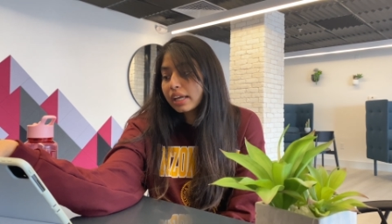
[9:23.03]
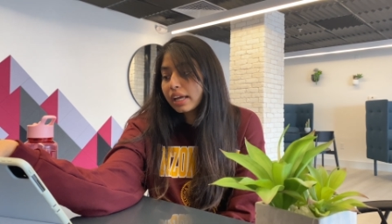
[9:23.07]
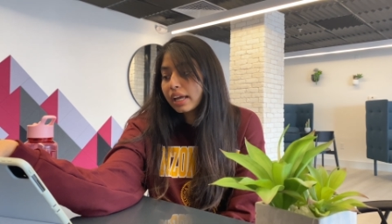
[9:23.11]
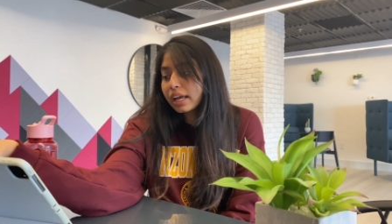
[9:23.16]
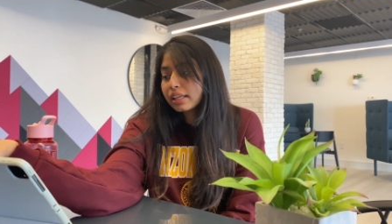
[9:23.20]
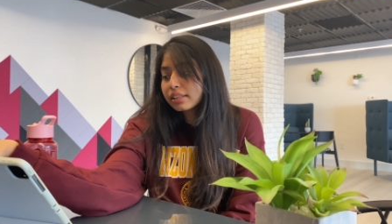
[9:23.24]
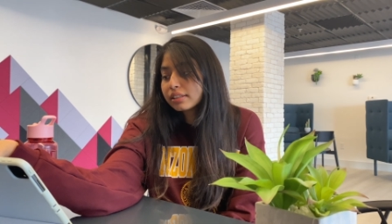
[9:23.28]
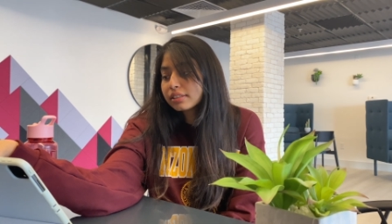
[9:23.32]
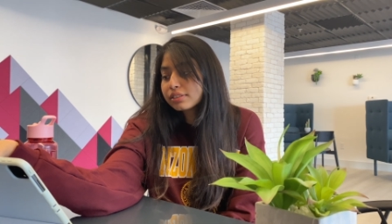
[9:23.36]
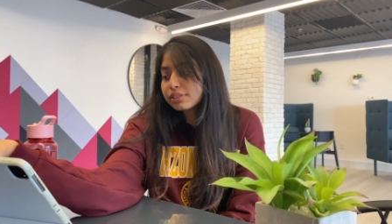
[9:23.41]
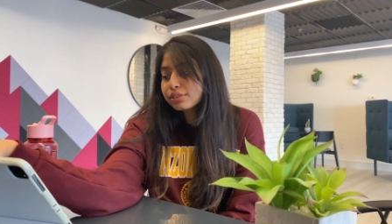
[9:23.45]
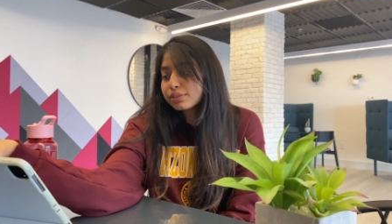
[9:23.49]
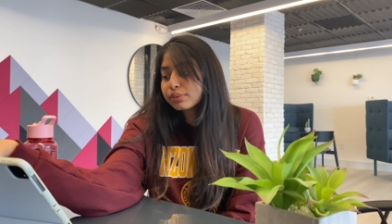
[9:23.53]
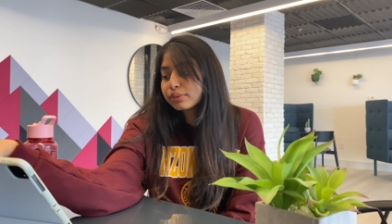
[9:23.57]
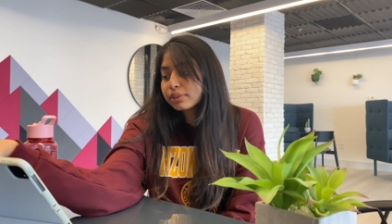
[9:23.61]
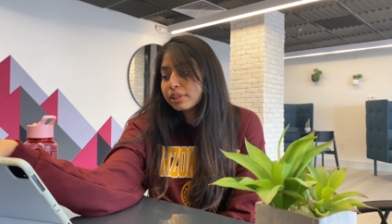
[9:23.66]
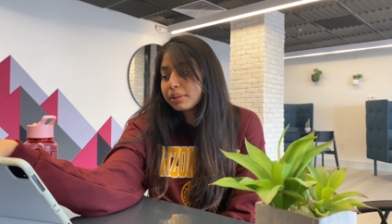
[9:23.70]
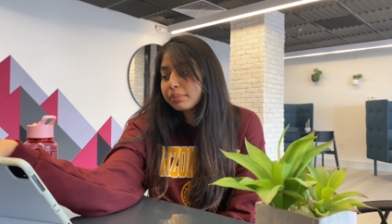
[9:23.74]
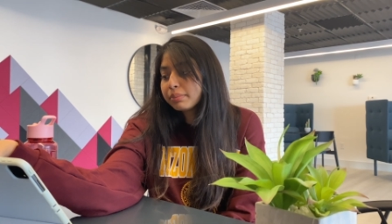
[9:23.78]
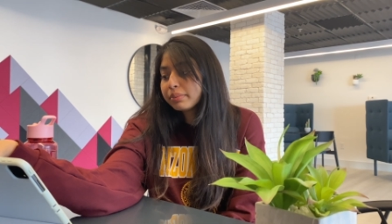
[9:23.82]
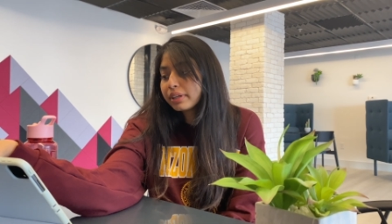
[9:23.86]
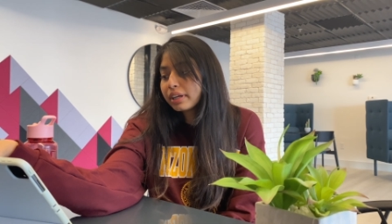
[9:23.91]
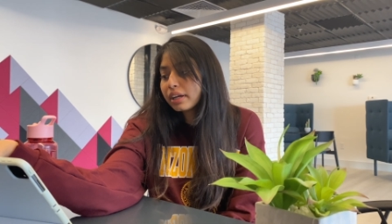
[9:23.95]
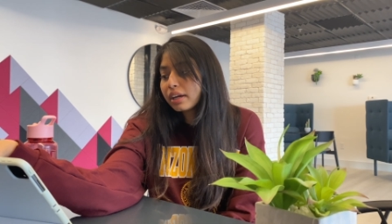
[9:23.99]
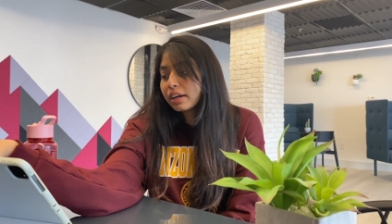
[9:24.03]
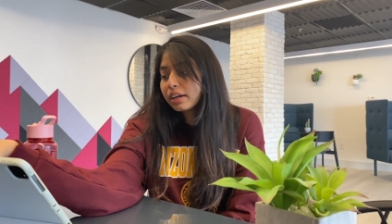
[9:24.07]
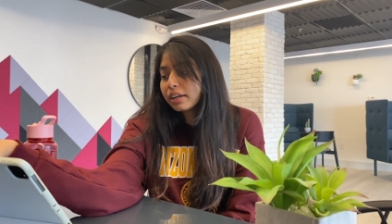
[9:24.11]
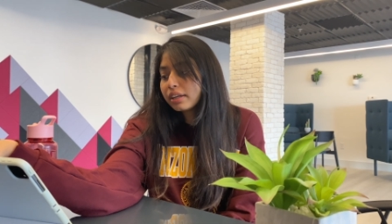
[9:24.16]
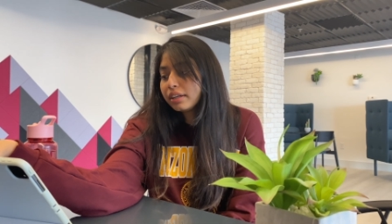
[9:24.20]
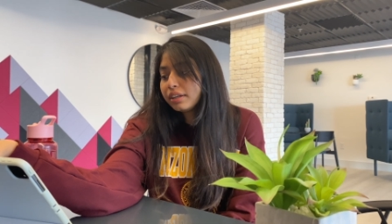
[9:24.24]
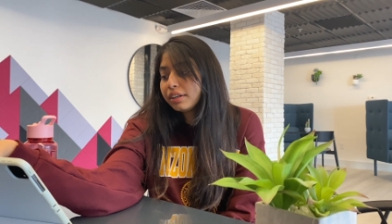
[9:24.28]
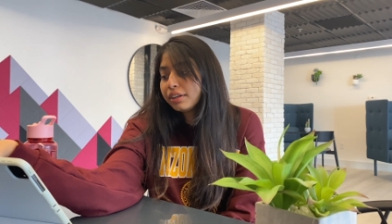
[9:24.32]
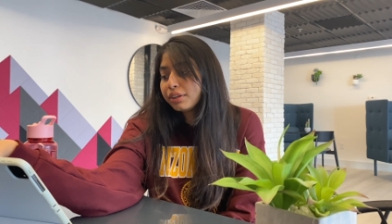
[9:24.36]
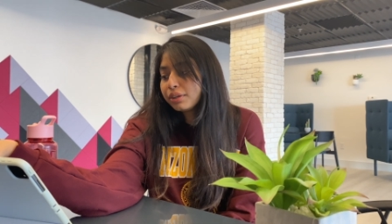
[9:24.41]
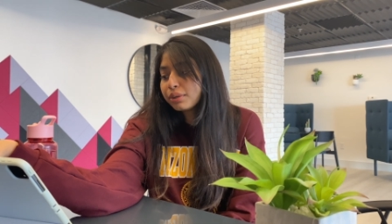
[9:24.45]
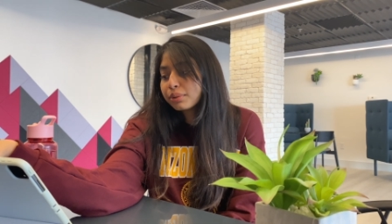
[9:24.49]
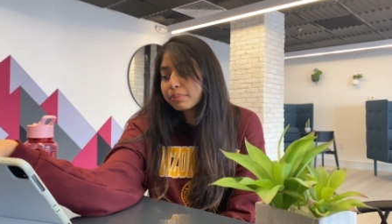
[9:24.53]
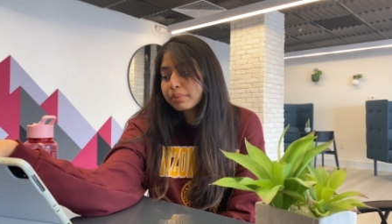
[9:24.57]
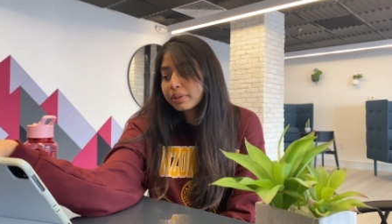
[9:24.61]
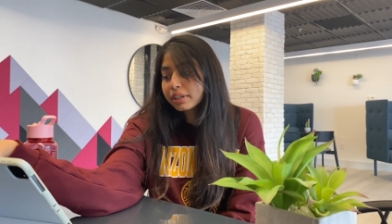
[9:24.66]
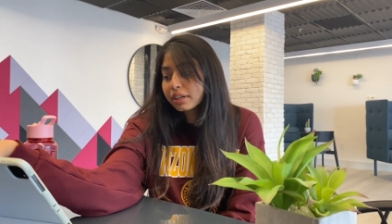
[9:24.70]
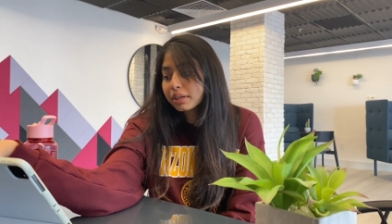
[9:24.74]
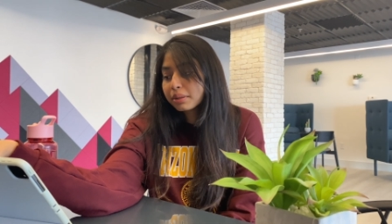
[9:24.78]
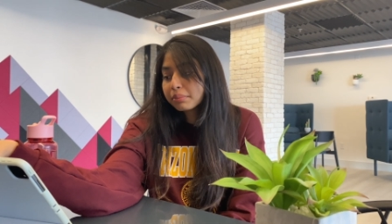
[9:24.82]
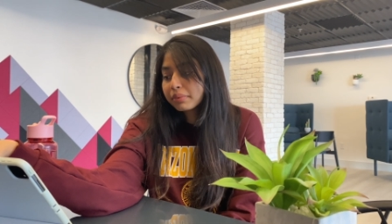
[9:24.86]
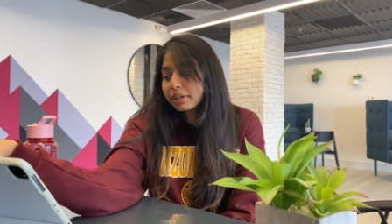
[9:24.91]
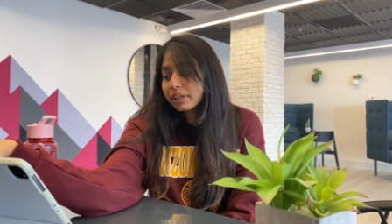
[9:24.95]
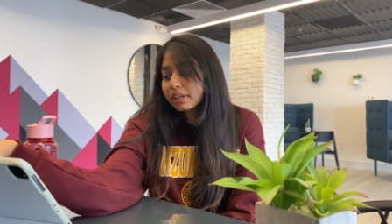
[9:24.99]
and the story behind you
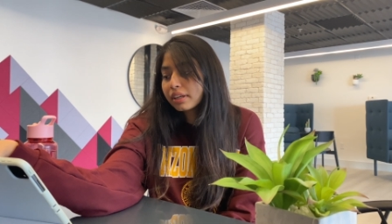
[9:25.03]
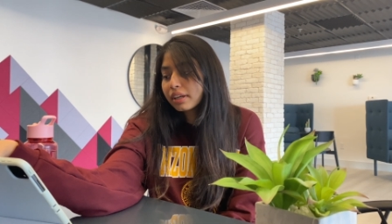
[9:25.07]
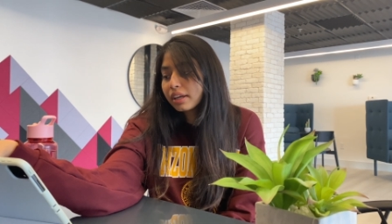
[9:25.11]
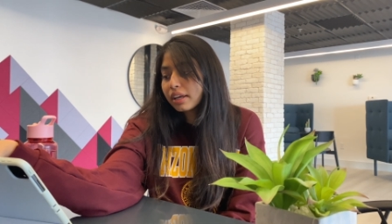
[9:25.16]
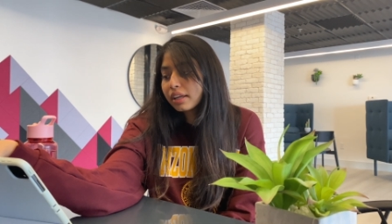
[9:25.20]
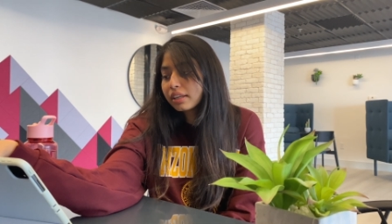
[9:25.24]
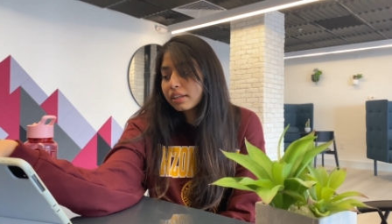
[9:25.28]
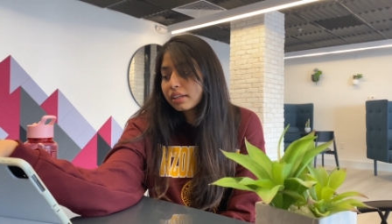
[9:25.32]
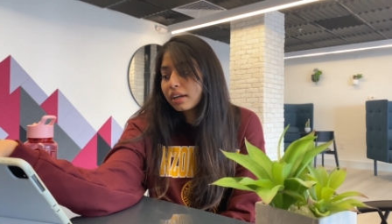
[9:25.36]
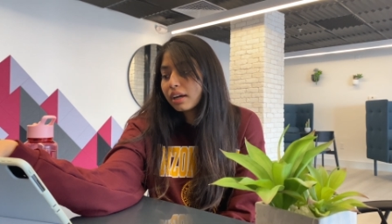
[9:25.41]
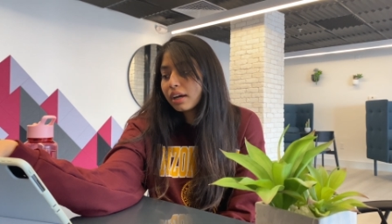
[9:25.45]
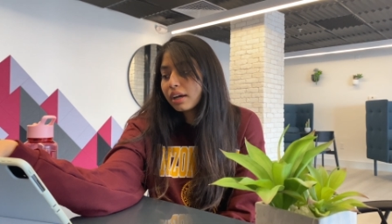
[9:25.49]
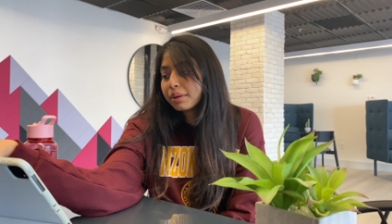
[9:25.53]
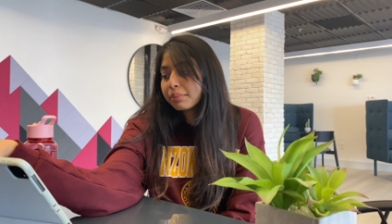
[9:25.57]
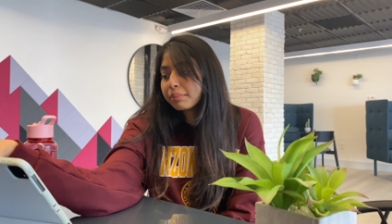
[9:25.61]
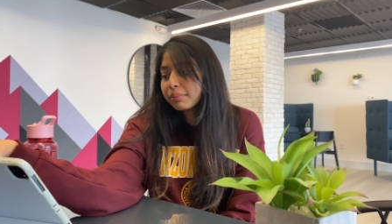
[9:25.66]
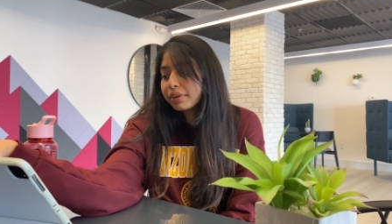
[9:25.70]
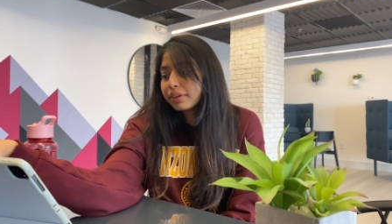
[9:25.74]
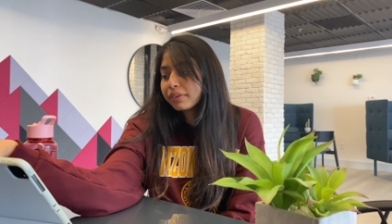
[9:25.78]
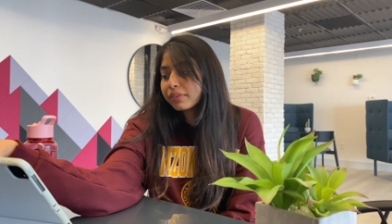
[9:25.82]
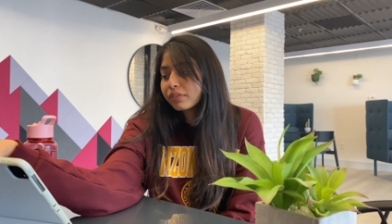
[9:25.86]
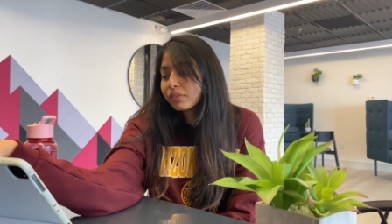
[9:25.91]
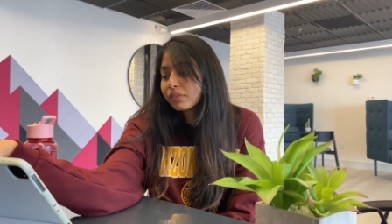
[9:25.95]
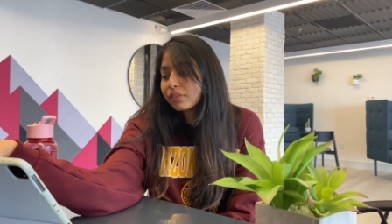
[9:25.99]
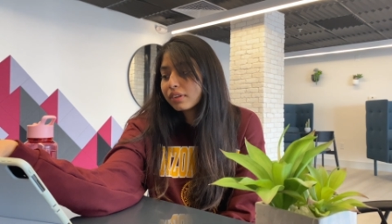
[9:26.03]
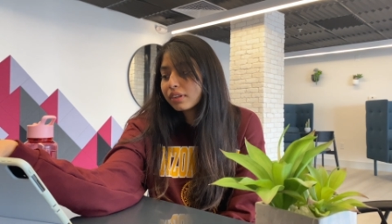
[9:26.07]
becoming an army?